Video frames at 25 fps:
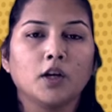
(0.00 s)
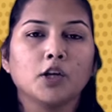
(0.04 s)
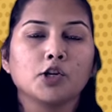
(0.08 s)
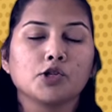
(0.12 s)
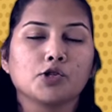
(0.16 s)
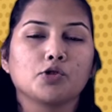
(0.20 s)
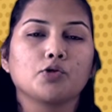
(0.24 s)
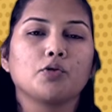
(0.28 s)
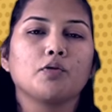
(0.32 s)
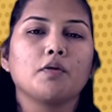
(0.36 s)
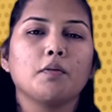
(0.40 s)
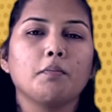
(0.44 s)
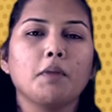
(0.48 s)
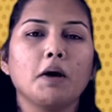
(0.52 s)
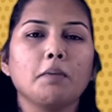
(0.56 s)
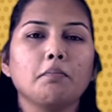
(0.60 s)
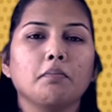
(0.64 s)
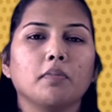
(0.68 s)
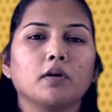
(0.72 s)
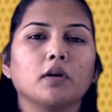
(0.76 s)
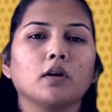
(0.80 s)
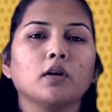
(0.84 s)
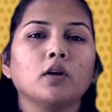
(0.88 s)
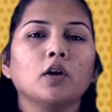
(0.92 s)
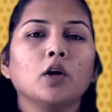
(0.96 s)
So
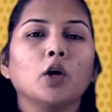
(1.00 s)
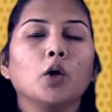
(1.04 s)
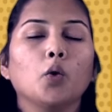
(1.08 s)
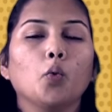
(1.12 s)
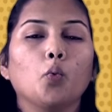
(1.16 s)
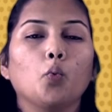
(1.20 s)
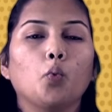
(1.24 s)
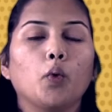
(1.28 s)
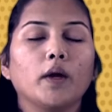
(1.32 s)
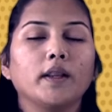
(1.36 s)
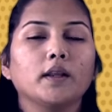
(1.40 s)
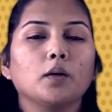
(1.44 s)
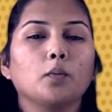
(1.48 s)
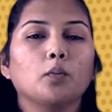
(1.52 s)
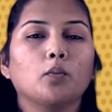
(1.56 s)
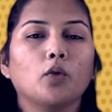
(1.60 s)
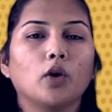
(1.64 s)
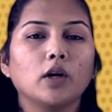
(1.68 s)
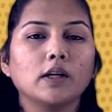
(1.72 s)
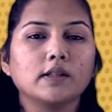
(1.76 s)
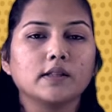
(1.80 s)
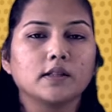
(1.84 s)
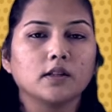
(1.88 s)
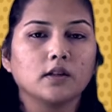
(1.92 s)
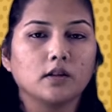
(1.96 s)
remember, when the
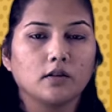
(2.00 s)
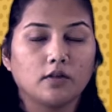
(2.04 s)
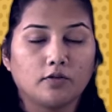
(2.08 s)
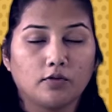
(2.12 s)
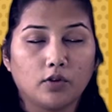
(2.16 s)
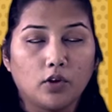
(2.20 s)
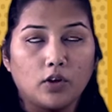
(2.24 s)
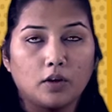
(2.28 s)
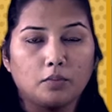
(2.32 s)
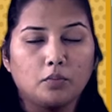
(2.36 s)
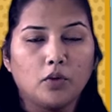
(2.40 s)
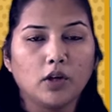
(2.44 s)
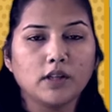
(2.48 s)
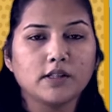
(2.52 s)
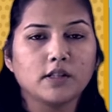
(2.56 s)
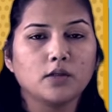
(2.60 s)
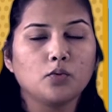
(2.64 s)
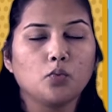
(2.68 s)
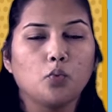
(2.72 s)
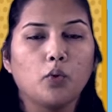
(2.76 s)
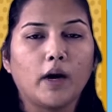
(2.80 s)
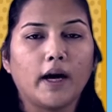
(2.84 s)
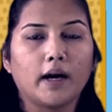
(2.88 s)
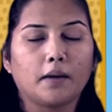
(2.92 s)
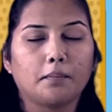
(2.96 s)

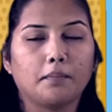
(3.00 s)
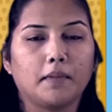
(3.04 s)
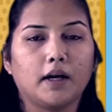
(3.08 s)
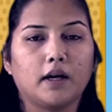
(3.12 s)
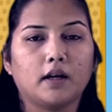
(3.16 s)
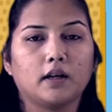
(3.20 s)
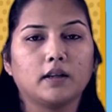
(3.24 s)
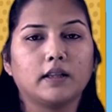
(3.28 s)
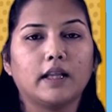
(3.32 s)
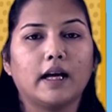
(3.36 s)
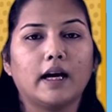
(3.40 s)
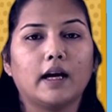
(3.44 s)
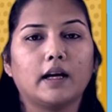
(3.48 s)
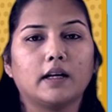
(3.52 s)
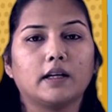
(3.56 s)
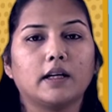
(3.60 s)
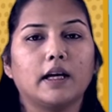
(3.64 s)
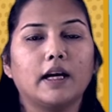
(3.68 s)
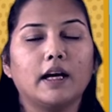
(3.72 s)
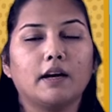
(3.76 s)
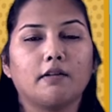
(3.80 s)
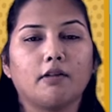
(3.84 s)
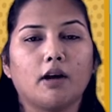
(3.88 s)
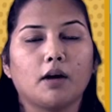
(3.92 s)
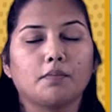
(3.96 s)
molten magma
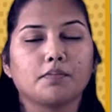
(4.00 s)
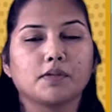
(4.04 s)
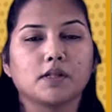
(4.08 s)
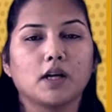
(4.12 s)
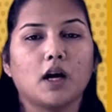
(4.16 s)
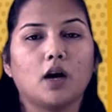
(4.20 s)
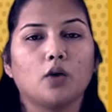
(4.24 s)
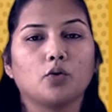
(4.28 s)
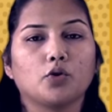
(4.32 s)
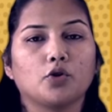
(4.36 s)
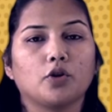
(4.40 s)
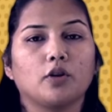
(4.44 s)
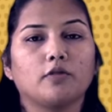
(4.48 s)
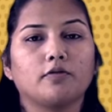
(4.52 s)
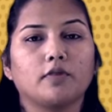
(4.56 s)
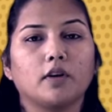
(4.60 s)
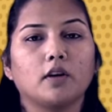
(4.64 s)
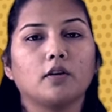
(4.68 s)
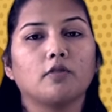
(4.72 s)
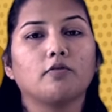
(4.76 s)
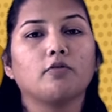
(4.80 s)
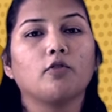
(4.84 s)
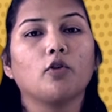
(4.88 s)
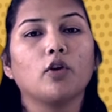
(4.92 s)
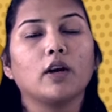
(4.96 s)
that erupts out of
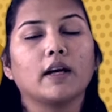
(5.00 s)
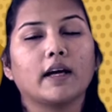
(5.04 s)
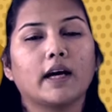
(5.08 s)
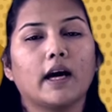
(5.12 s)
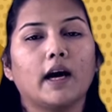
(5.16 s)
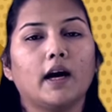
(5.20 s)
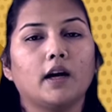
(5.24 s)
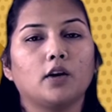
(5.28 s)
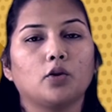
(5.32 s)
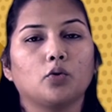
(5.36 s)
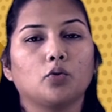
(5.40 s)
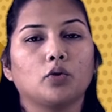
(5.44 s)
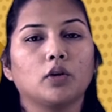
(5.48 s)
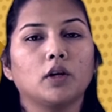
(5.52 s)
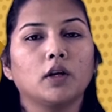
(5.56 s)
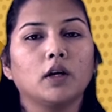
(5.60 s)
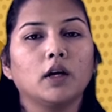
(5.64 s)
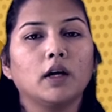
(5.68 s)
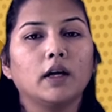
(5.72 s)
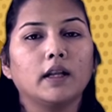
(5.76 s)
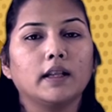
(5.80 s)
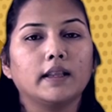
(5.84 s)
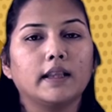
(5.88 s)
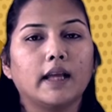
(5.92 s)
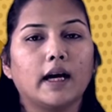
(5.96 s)
a volcano,
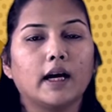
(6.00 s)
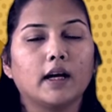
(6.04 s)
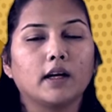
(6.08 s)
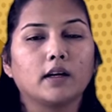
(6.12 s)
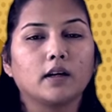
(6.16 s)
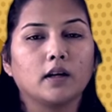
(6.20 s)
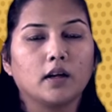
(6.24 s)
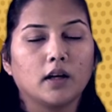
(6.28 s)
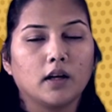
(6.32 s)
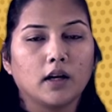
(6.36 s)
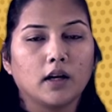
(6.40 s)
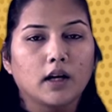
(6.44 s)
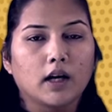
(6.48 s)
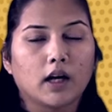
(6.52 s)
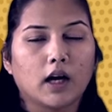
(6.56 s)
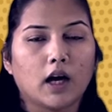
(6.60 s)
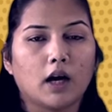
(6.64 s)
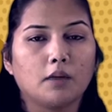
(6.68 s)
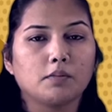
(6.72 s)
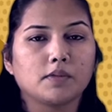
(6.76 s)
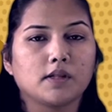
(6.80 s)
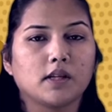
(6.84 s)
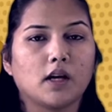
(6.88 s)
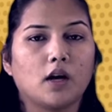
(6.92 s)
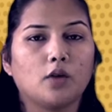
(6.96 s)
that
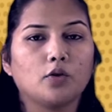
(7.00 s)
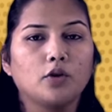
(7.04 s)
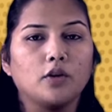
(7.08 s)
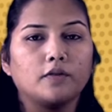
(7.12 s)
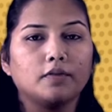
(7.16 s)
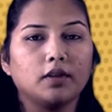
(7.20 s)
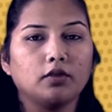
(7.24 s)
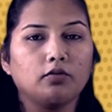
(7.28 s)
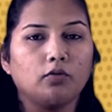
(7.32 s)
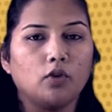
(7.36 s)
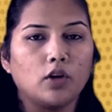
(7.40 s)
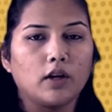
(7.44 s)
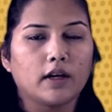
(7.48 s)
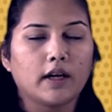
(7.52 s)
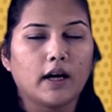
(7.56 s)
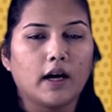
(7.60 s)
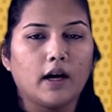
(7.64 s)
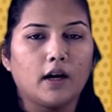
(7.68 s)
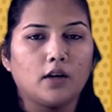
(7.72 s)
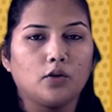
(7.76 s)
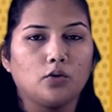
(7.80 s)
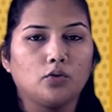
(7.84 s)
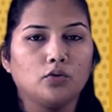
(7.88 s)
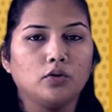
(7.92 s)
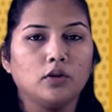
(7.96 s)
comes out of the
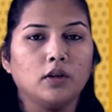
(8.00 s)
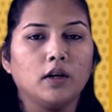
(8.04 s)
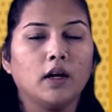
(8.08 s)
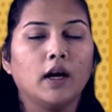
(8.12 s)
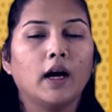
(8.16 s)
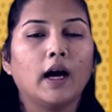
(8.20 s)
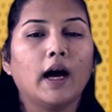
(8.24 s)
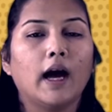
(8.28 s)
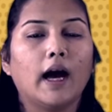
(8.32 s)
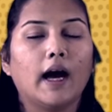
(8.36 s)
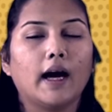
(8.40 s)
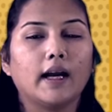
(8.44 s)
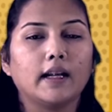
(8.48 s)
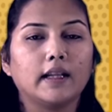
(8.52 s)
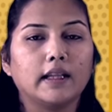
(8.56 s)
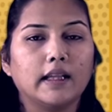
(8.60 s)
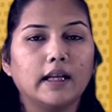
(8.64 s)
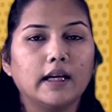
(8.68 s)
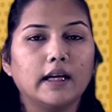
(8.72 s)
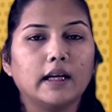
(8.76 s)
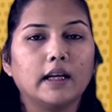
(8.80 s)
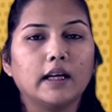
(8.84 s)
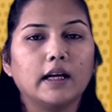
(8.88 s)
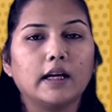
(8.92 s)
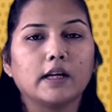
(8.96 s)
volcano and
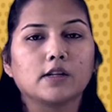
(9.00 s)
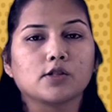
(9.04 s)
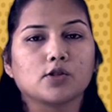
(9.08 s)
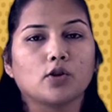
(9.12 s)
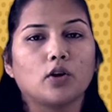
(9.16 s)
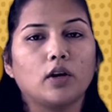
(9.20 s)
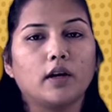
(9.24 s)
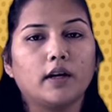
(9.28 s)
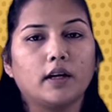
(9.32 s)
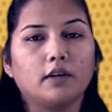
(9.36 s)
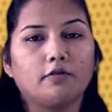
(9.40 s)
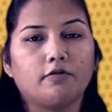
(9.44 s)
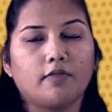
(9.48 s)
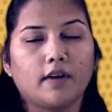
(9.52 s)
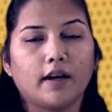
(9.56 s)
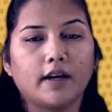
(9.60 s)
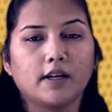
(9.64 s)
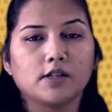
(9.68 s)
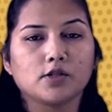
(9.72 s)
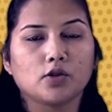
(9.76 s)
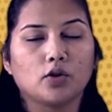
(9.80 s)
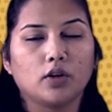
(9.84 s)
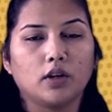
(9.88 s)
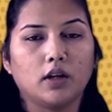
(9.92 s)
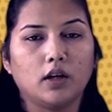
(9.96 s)
then it
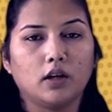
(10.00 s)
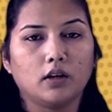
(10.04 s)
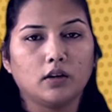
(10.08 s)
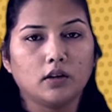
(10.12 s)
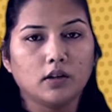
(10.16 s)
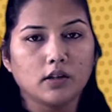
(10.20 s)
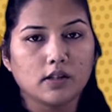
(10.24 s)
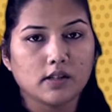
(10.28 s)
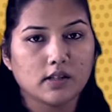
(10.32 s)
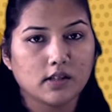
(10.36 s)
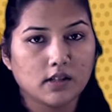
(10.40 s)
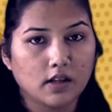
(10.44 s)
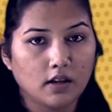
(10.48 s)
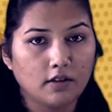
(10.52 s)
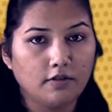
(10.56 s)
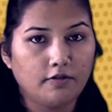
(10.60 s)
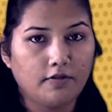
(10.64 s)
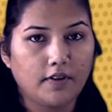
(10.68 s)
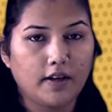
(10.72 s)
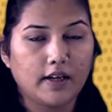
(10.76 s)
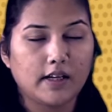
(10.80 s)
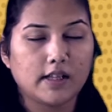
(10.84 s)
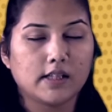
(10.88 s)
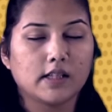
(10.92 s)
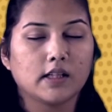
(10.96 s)
solidifies on the Earth's
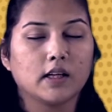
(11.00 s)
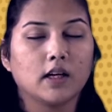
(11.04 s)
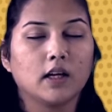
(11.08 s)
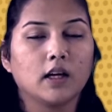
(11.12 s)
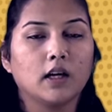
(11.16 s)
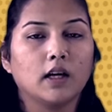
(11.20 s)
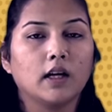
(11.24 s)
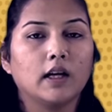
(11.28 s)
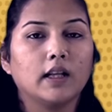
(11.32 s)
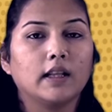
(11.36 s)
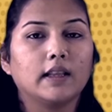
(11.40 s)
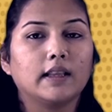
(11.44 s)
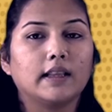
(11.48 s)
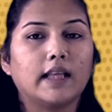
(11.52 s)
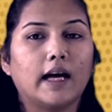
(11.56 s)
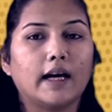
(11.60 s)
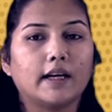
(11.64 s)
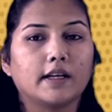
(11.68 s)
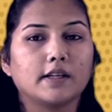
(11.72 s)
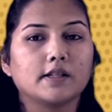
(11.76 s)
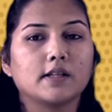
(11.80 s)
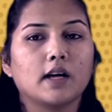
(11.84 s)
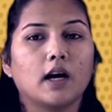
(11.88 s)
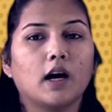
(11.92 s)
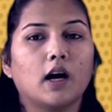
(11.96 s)
surface,
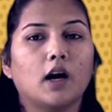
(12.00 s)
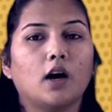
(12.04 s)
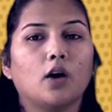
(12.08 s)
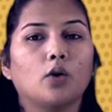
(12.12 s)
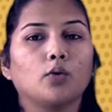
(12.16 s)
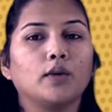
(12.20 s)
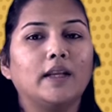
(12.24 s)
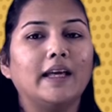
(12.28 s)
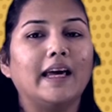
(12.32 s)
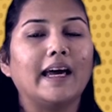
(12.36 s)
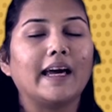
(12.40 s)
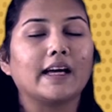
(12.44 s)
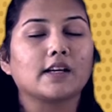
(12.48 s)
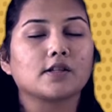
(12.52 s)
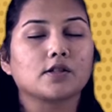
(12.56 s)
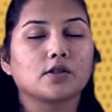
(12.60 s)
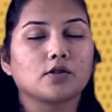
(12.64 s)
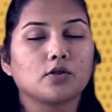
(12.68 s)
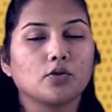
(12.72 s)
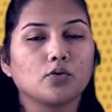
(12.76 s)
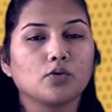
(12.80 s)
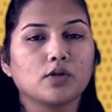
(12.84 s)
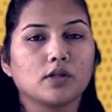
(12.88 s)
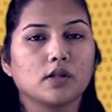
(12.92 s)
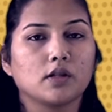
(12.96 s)
that is how the
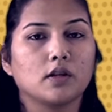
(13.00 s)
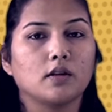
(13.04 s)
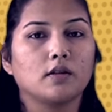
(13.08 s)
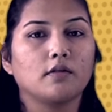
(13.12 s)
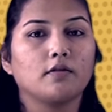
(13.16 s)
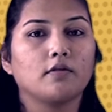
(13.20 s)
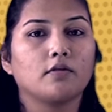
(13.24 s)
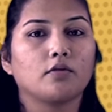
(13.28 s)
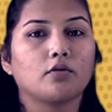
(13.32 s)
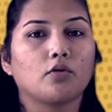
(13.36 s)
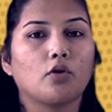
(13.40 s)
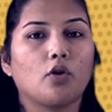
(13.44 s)
extrusive